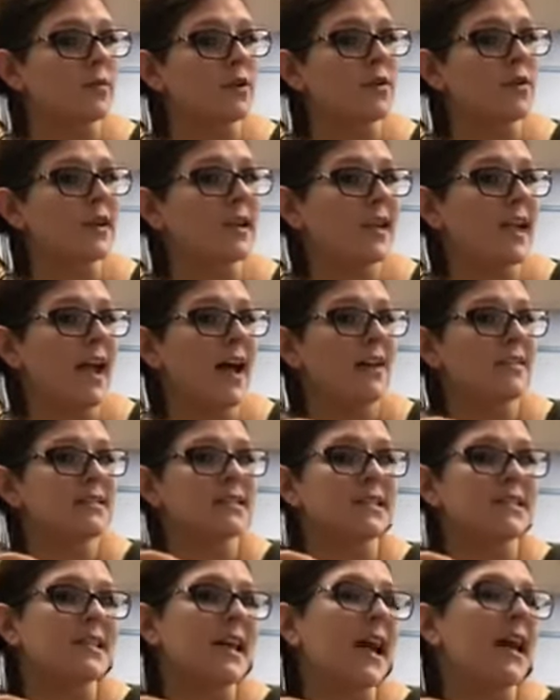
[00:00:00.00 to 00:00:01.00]
You can count
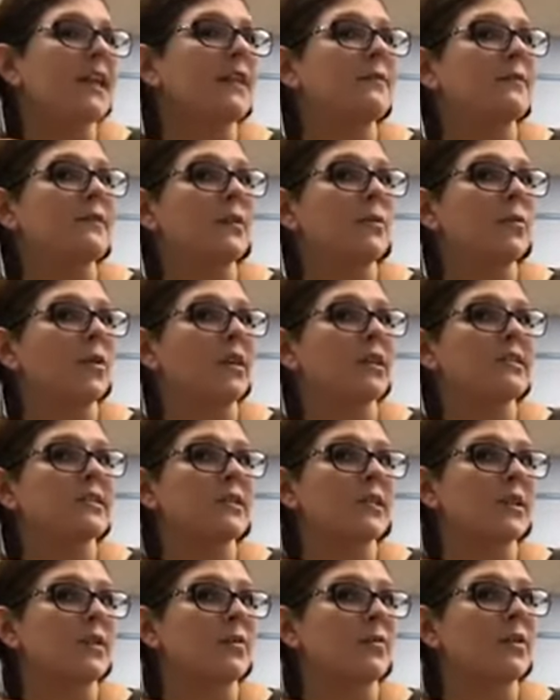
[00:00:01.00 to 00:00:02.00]
to 10 if you want
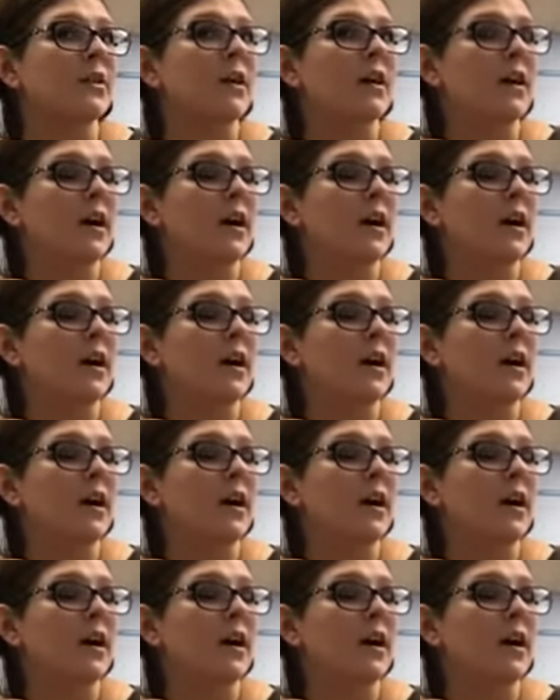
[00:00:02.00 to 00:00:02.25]
to,